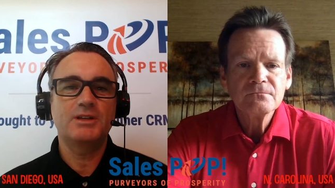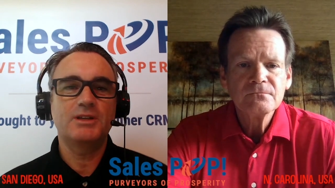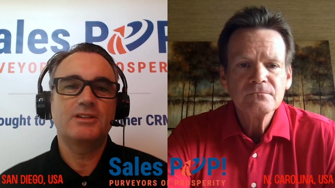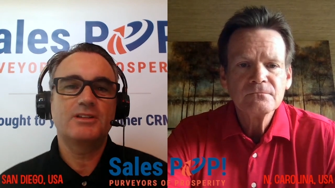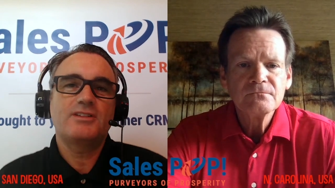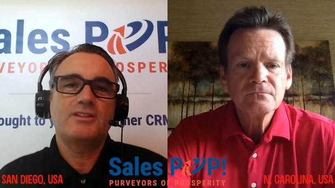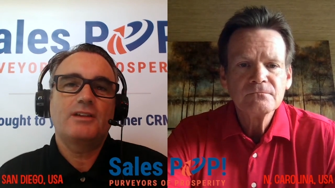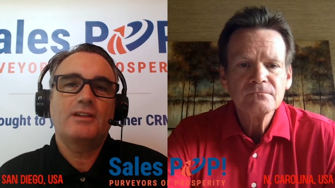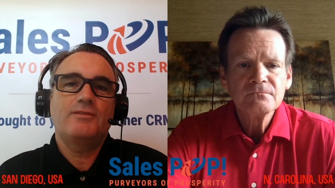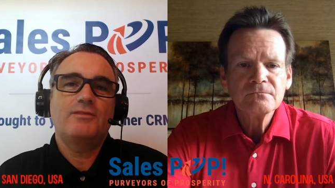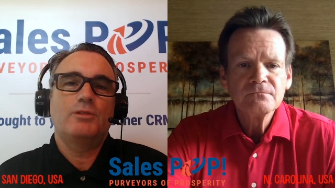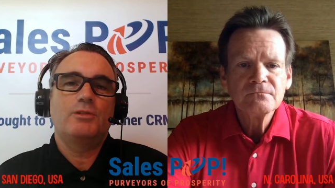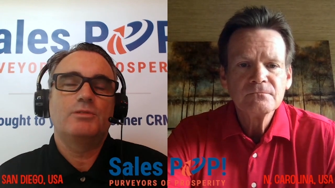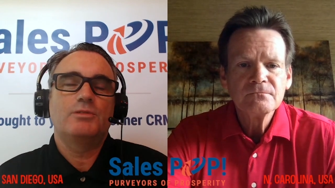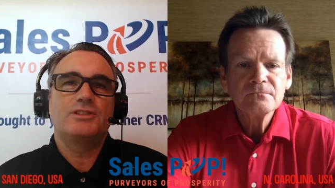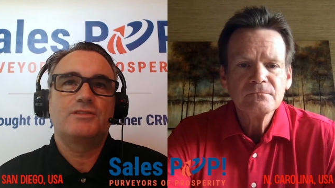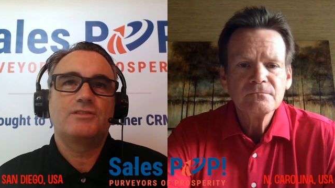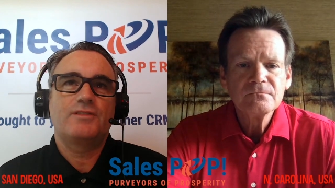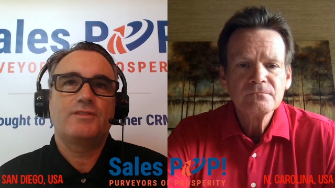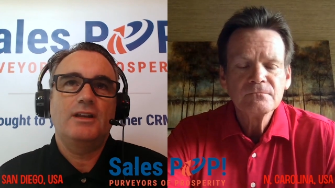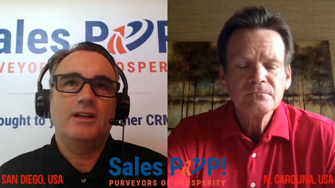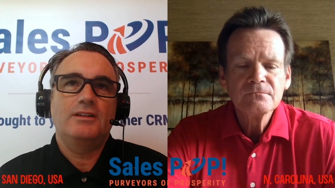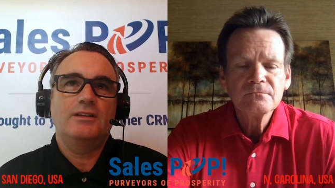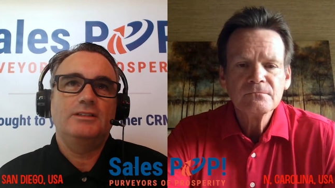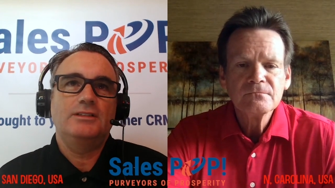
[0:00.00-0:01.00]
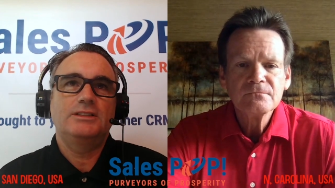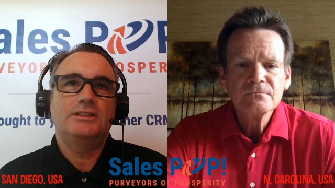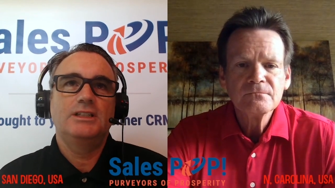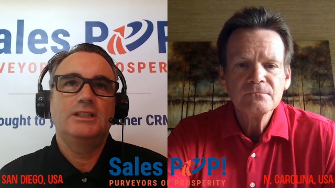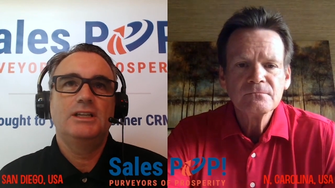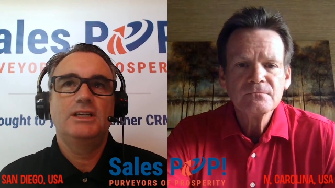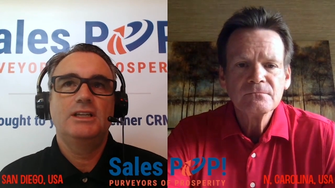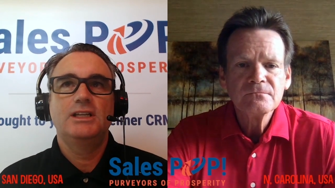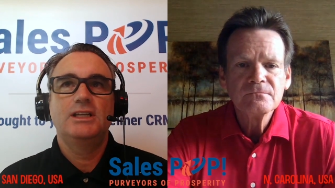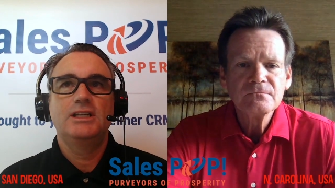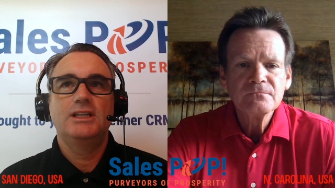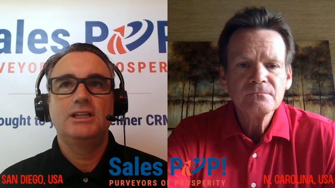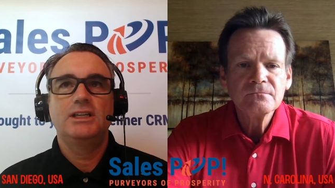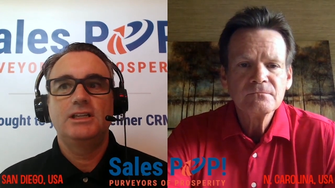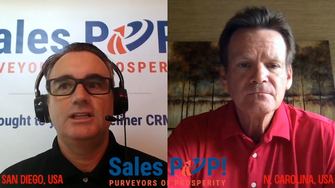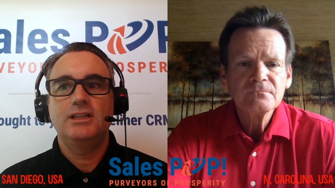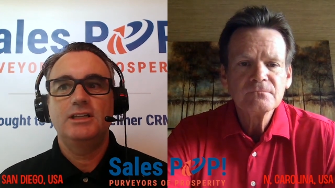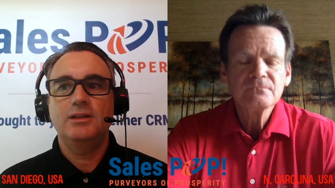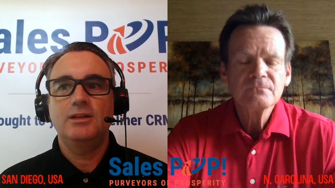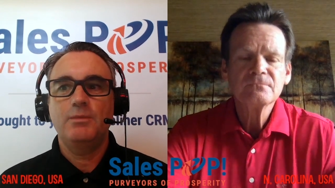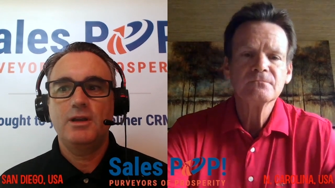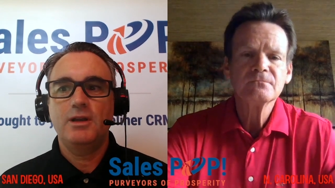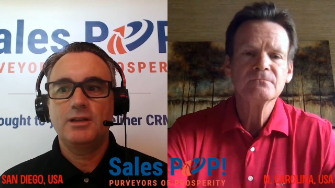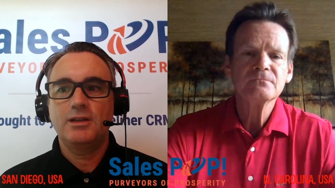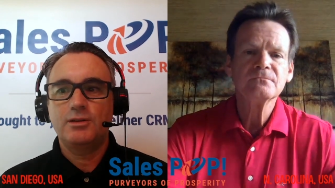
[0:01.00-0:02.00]
Speaker 1: Because I've always found
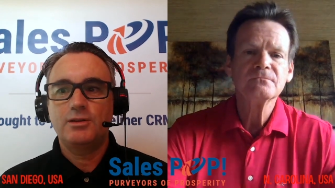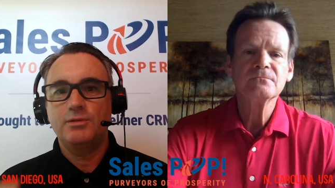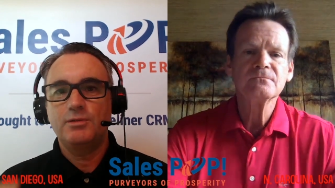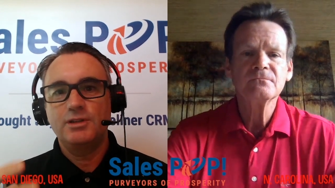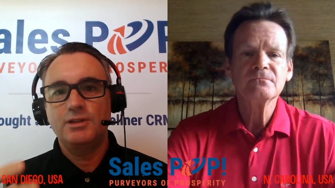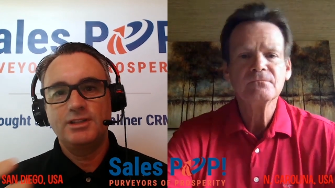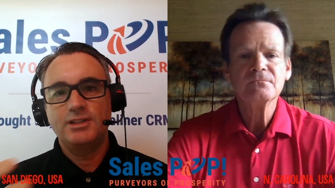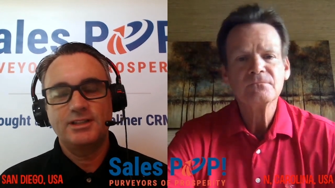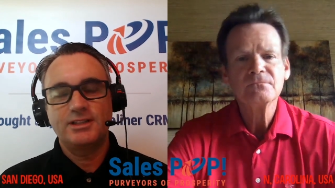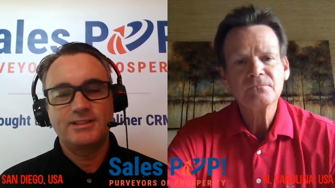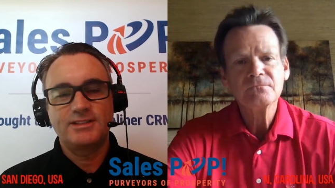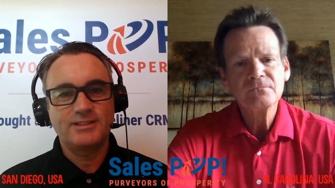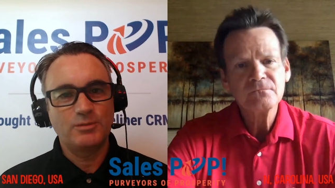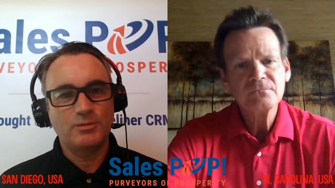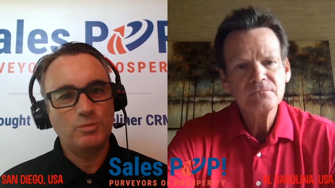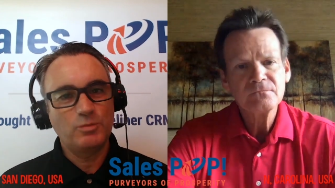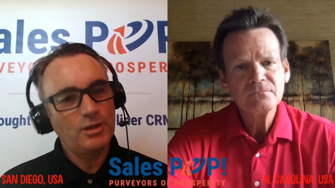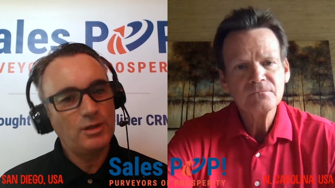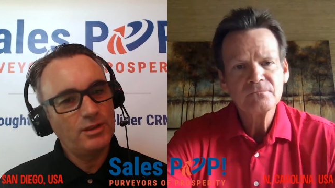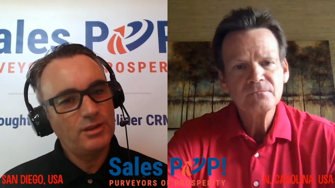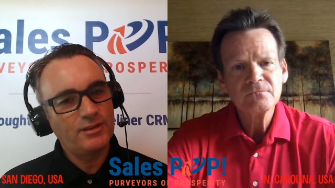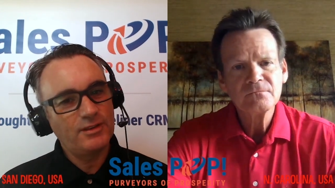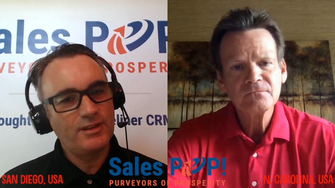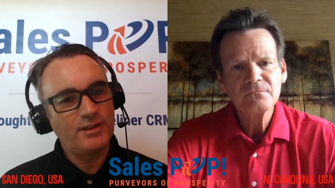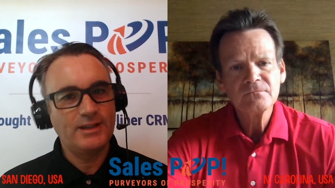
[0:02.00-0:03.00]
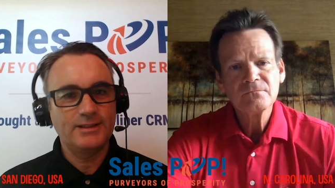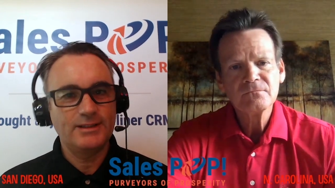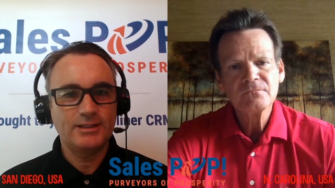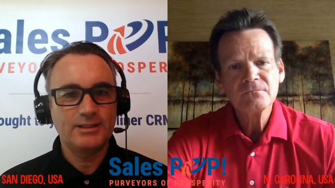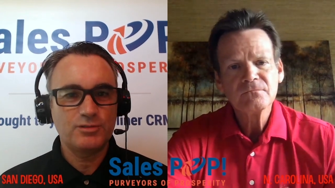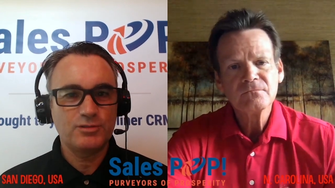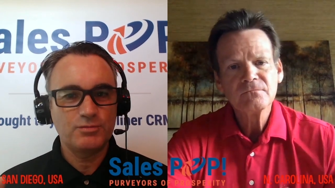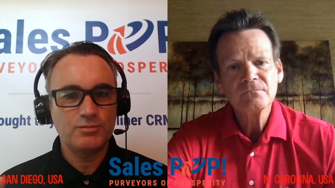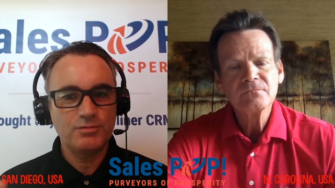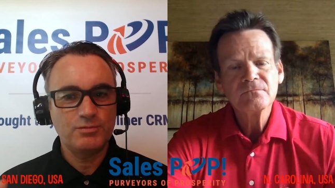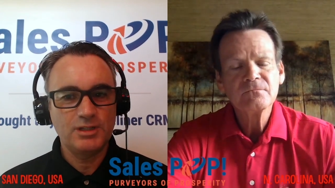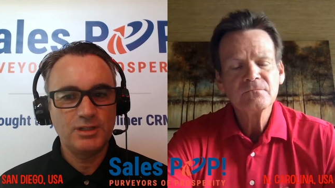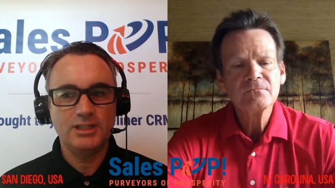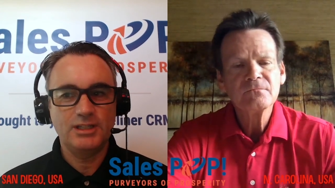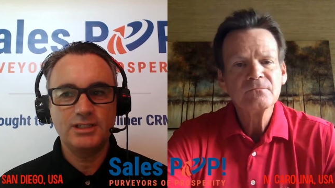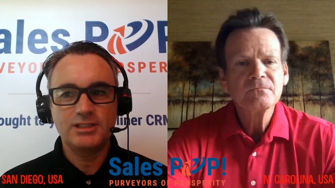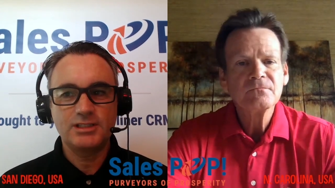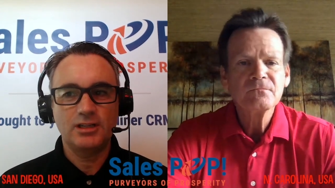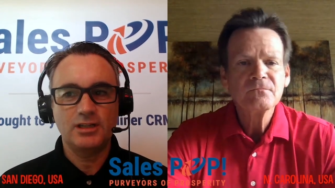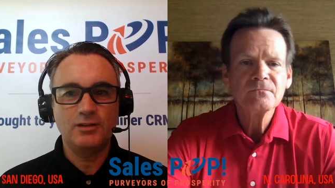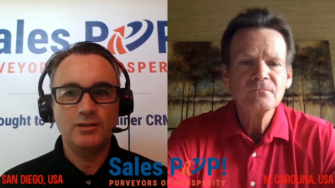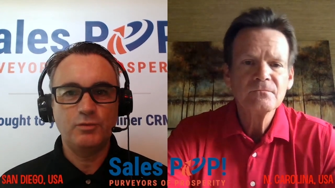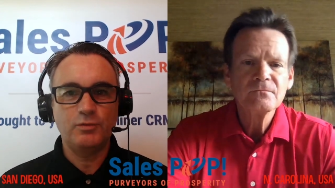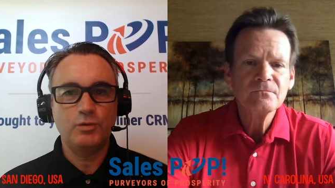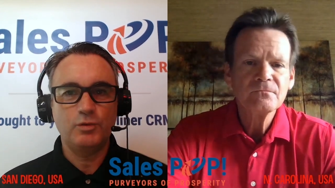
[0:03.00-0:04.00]
in my career that's the one thing that's
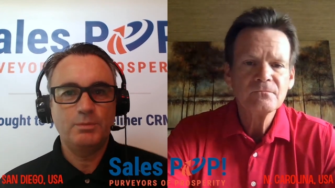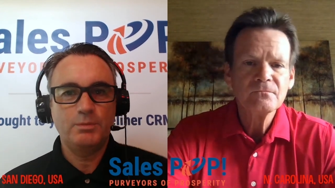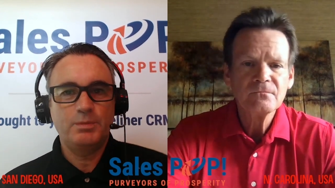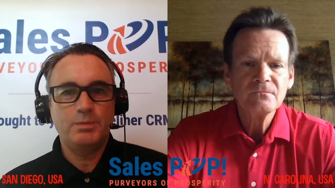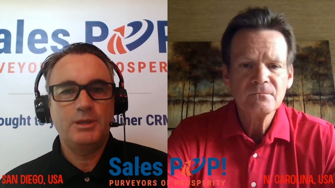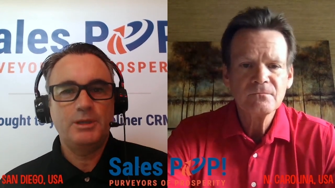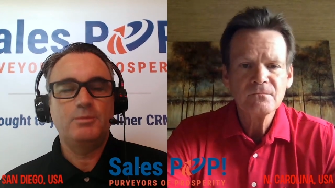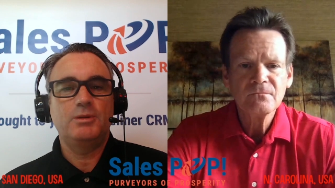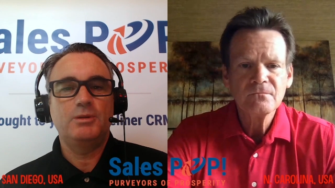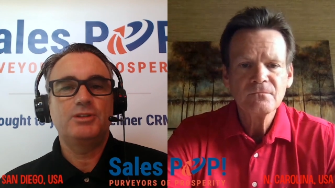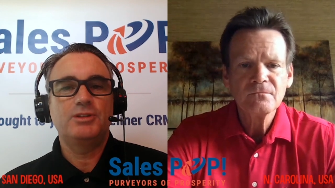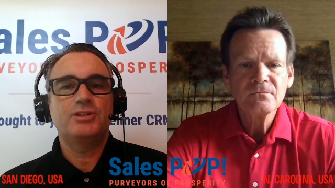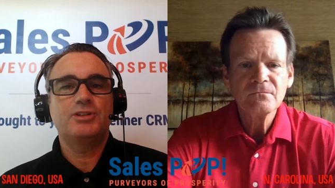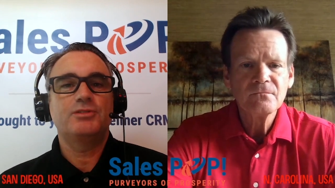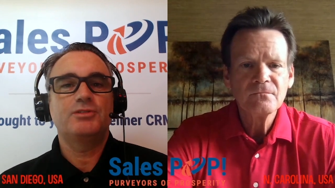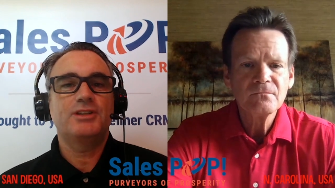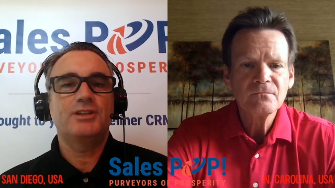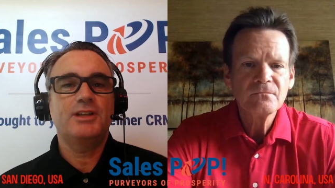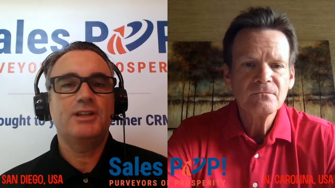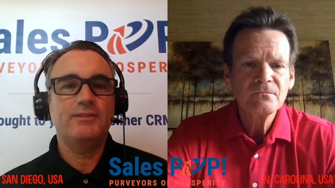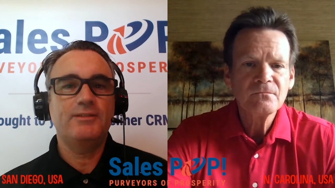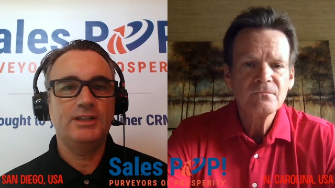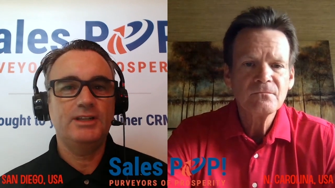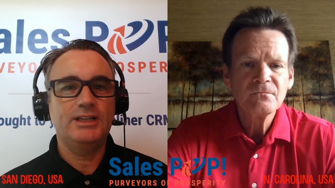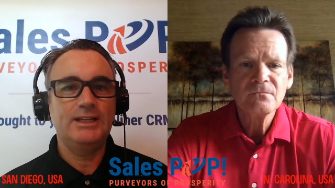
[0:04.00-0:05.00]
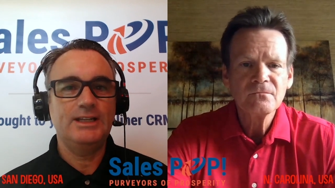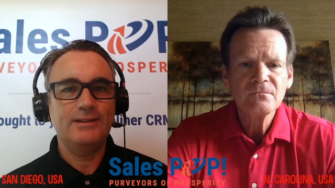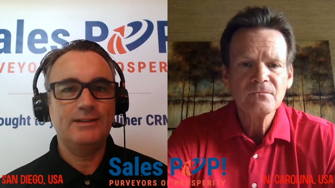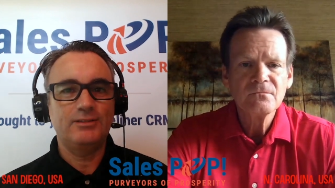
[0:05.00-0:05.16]
really tough when people don't have any